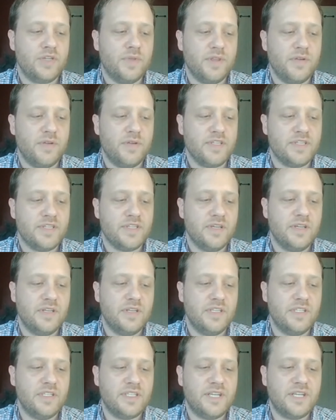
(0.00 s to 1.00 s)
isn't
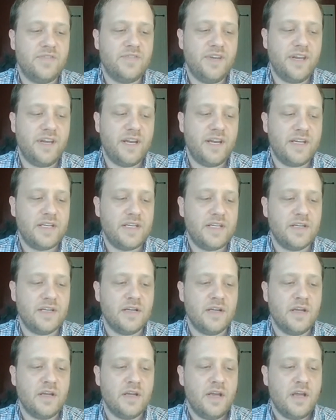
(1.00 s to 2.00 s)
this safety net to
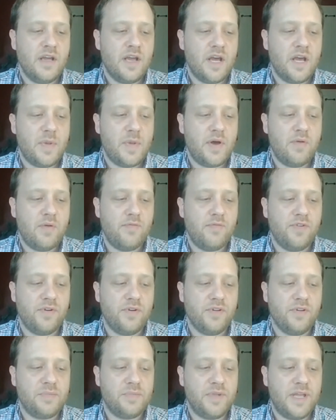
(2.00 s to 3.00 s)
help
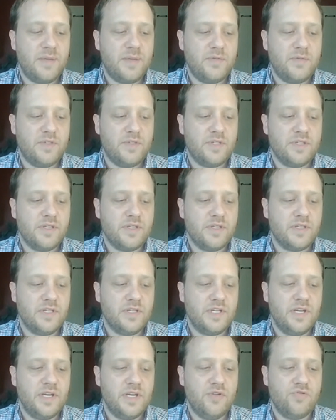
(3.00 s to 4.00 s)
folks be able to
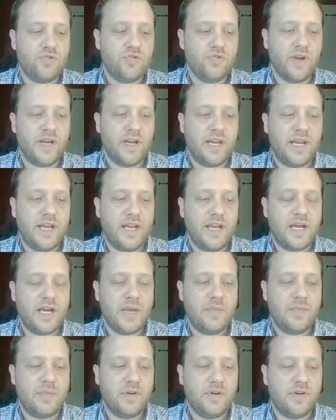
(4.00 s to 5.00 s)
continue drawing an income
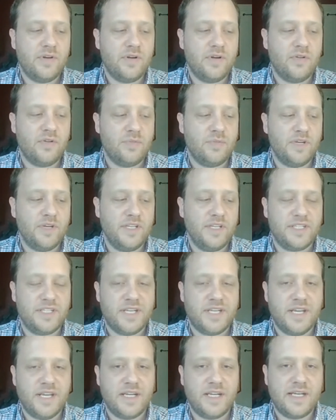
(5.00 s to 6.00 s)
and ultimately
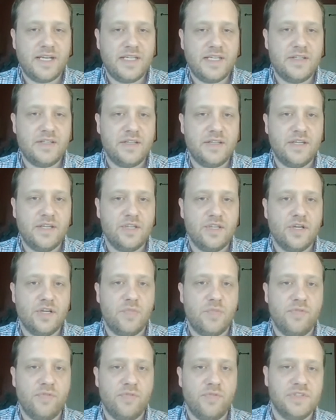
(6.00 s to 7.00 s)
staying connected to their job
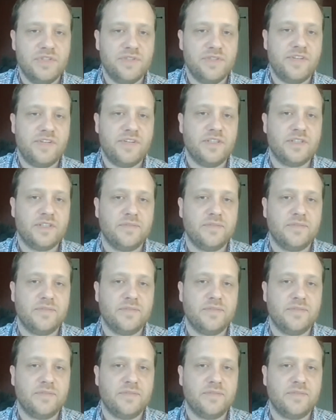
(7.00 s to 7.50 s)
through those events.